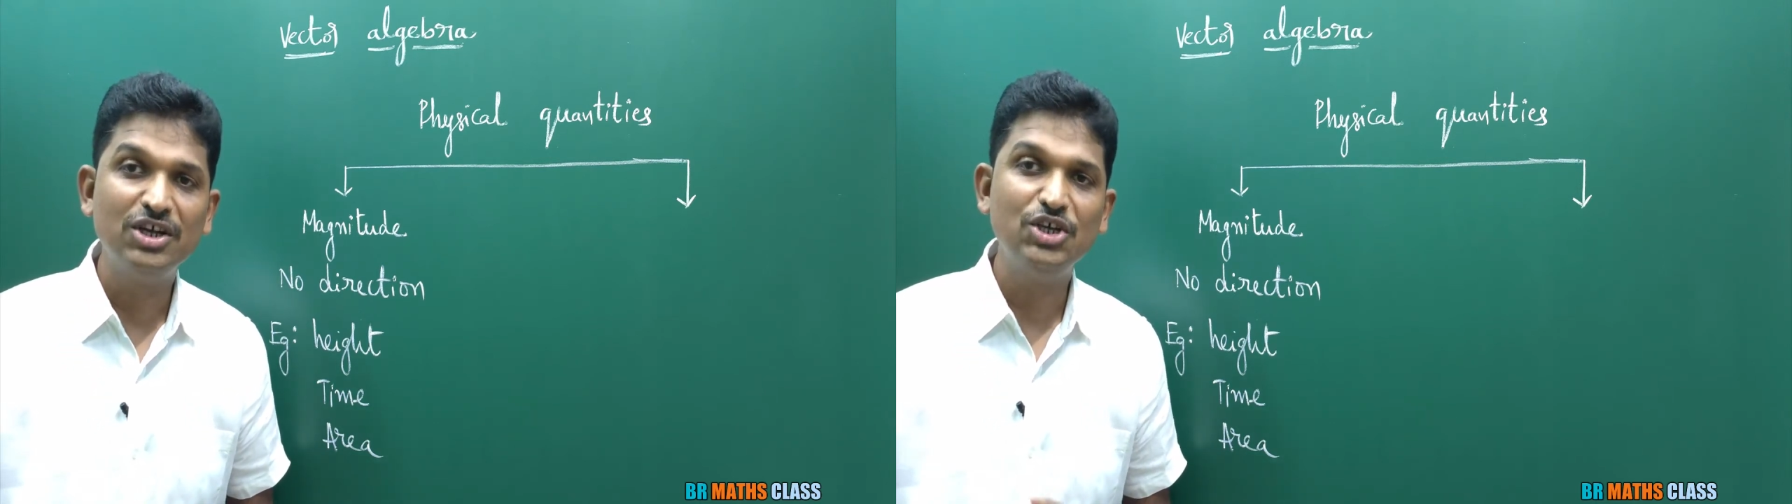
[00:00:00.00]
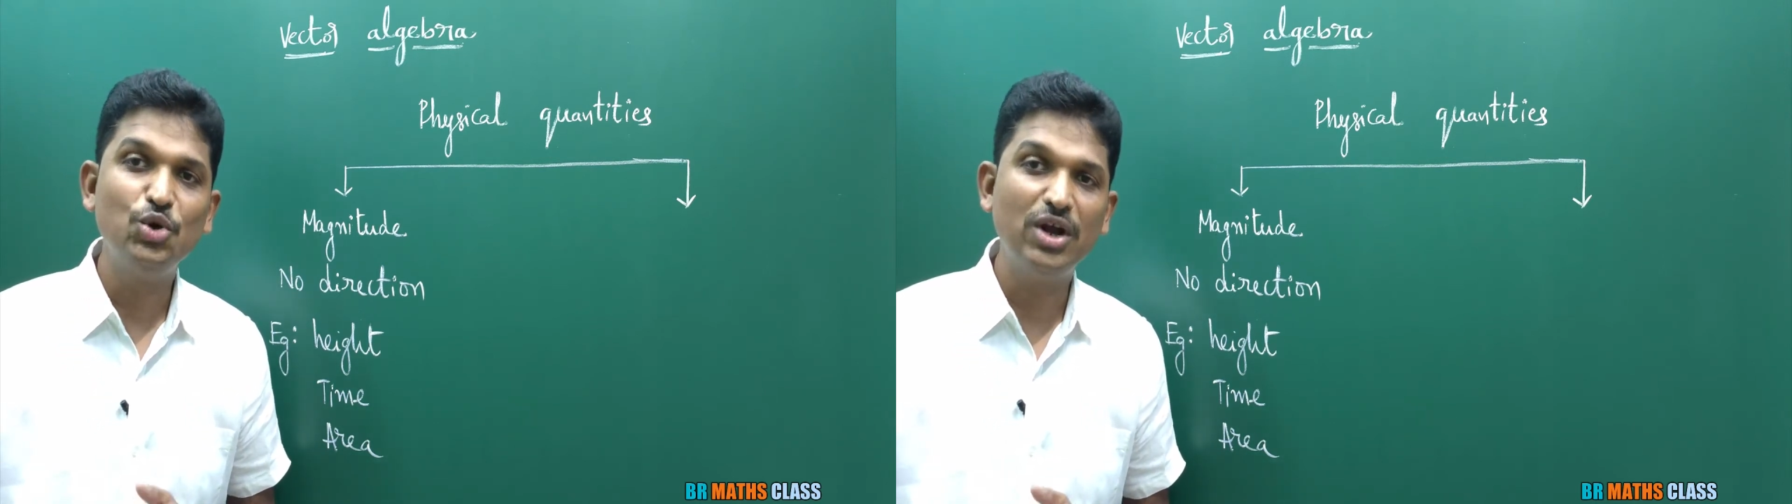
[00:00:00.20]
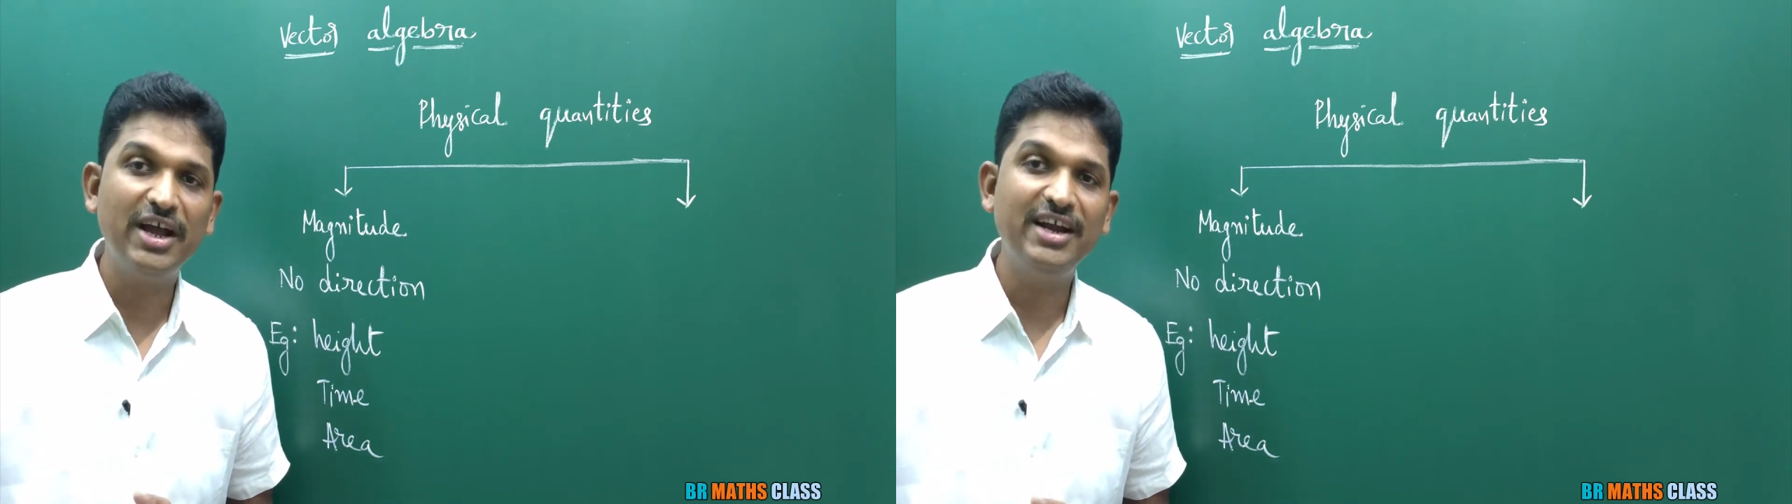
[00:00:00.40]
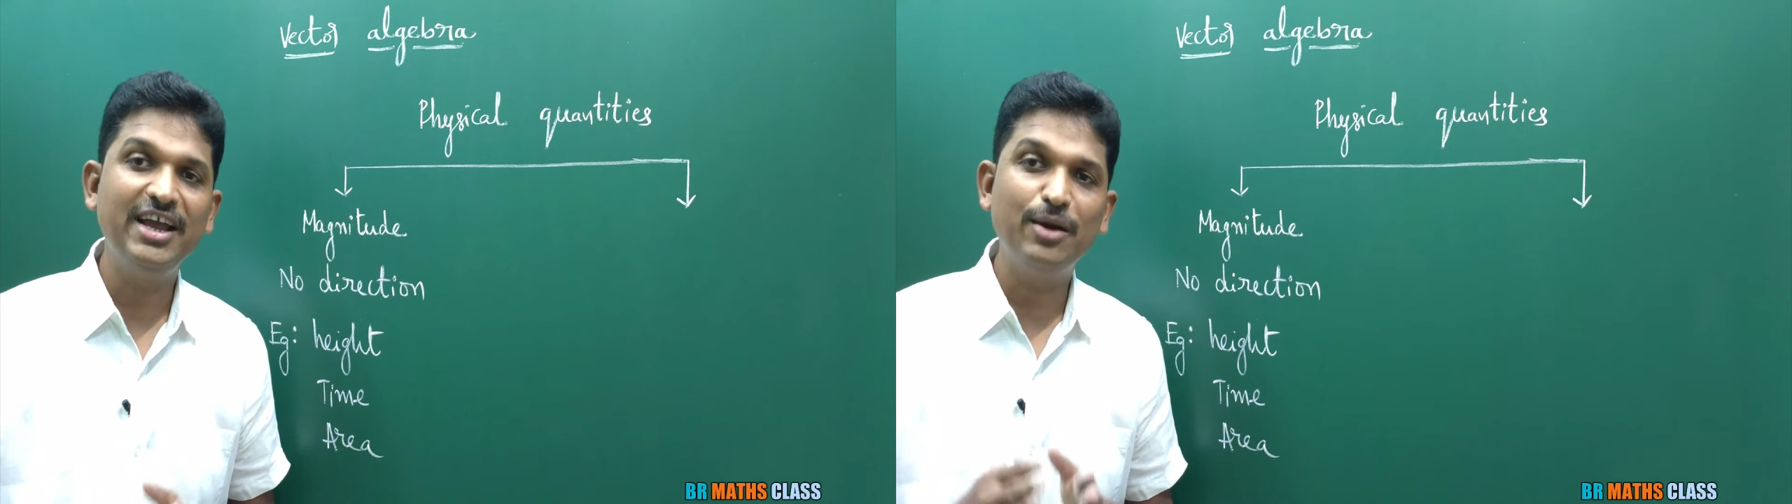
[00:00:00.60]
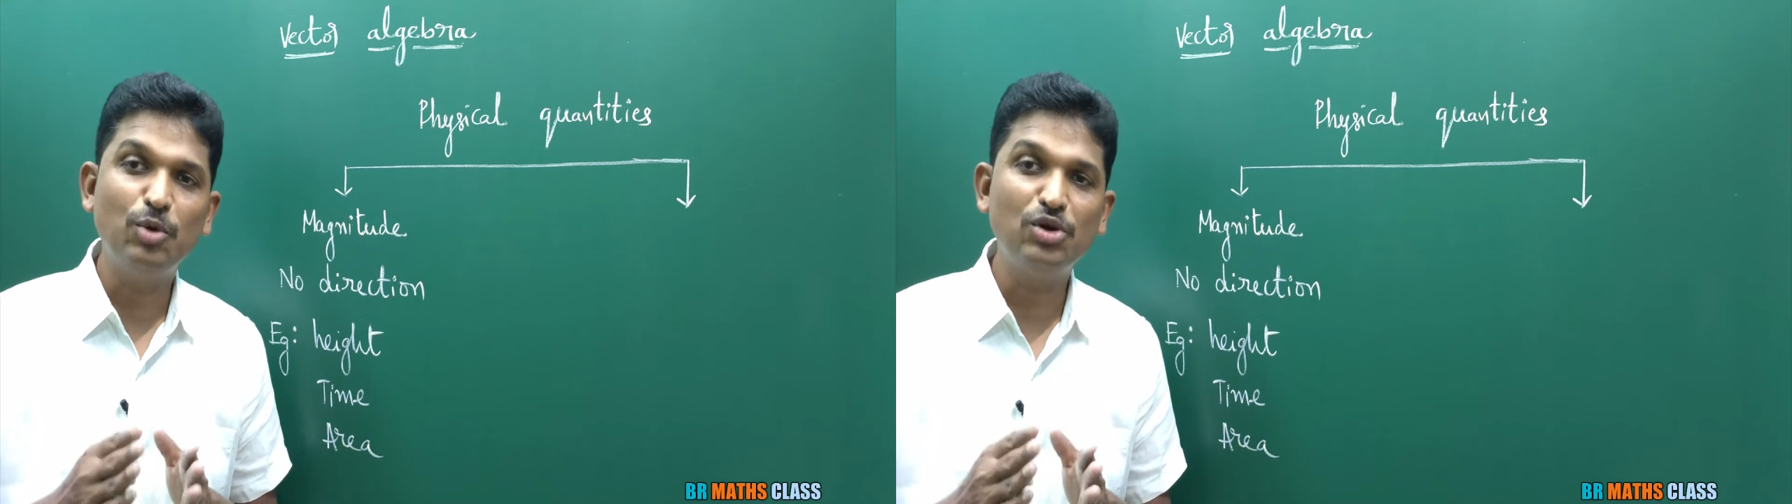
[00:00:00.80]
You learn
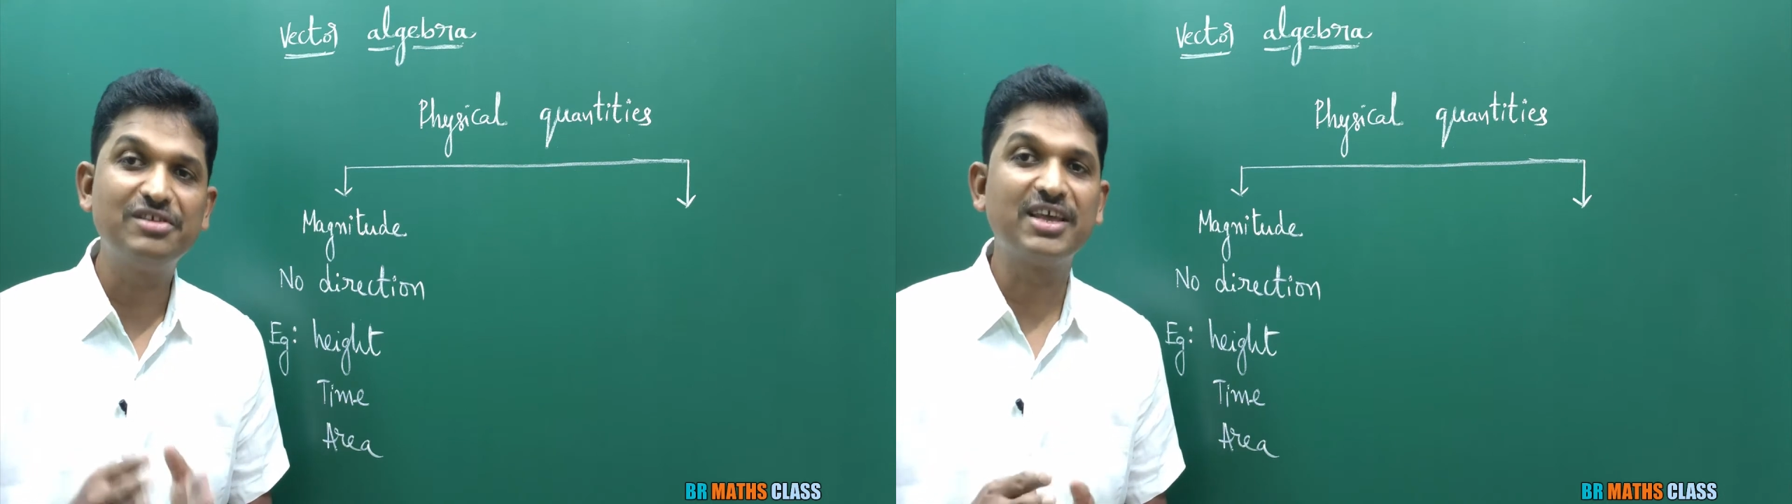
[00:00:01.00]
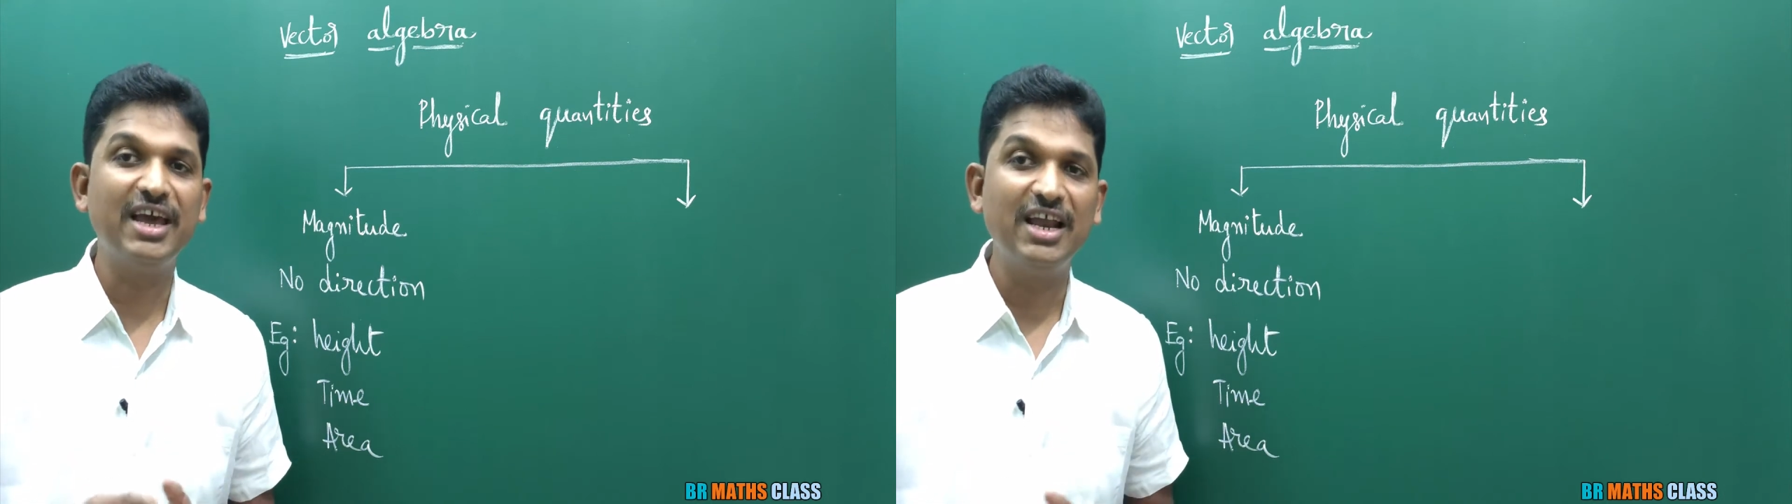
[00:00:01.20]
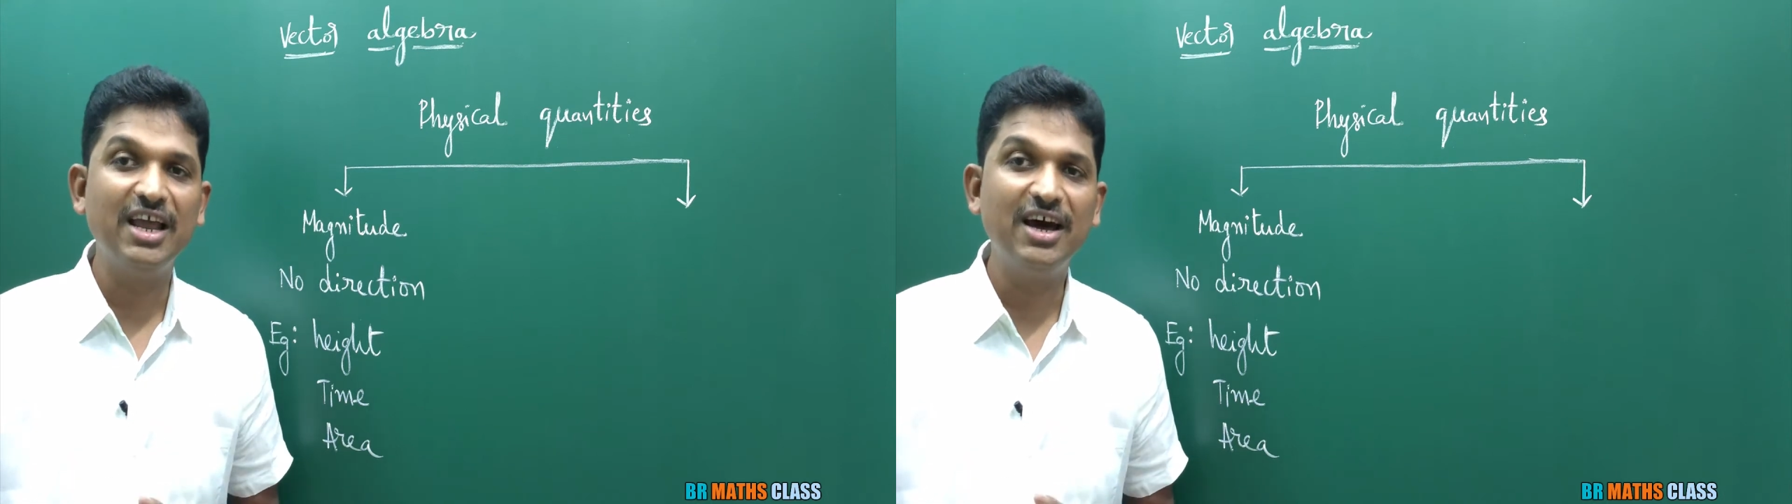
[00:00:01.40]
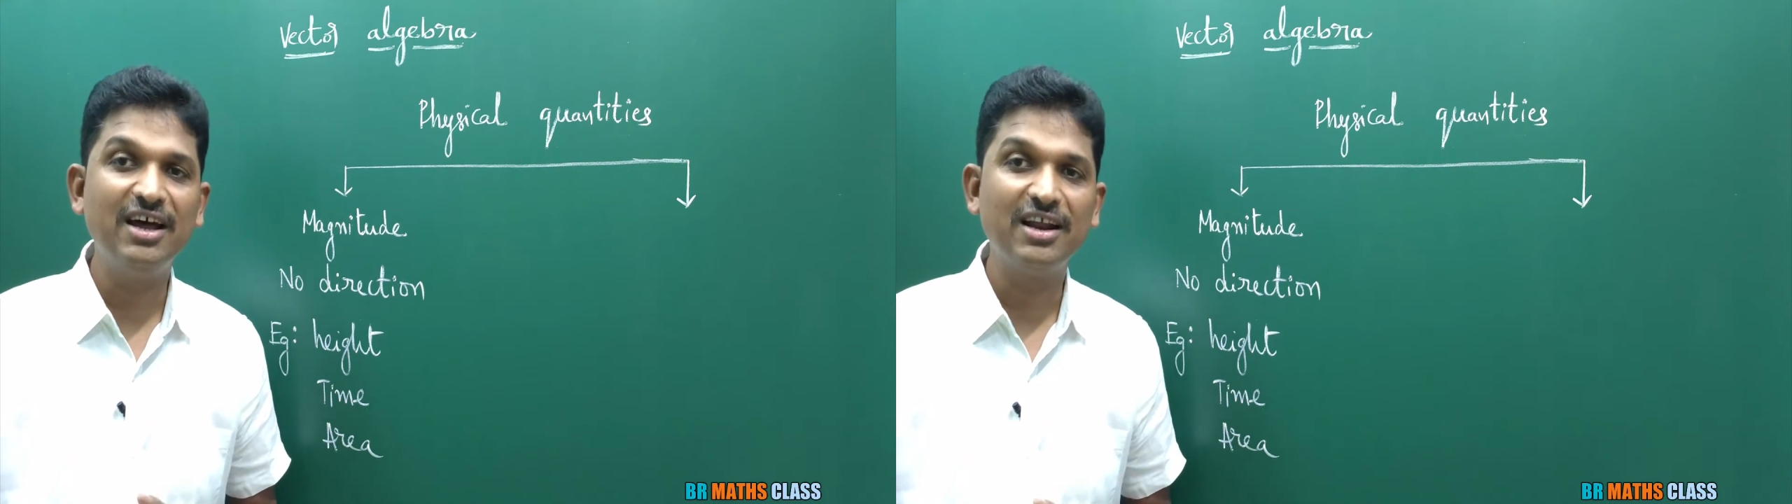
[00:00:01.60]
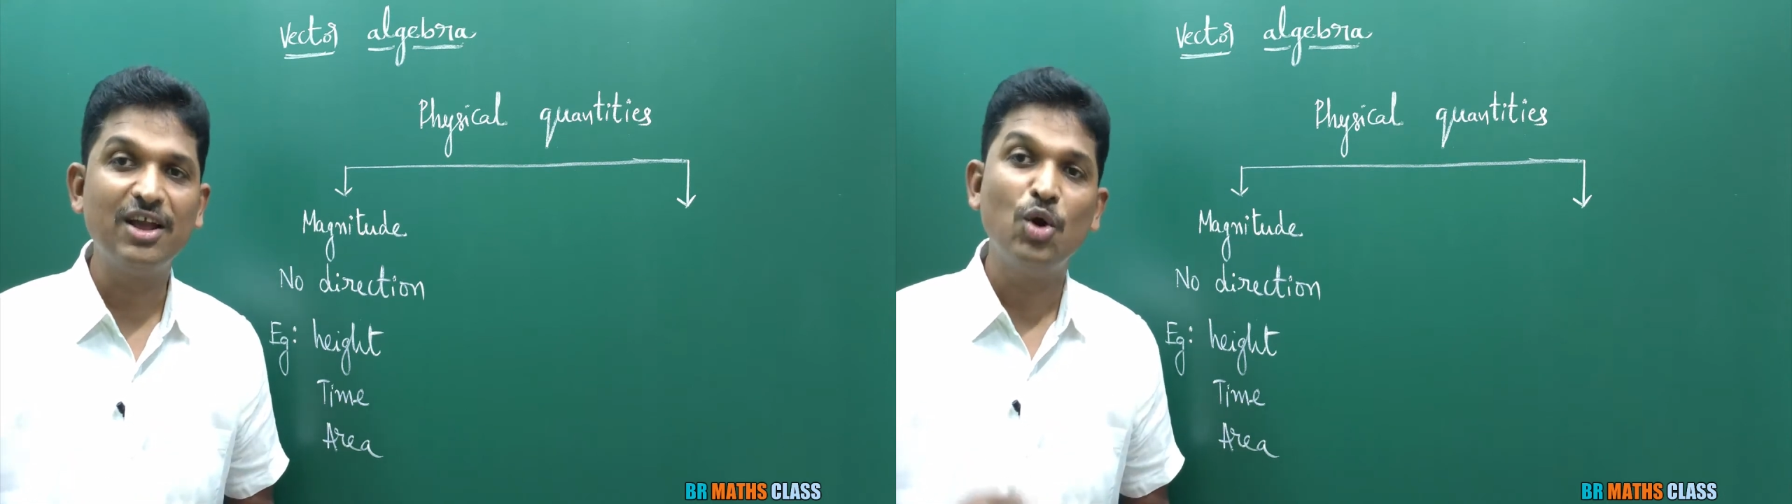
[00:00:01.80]
about scalar.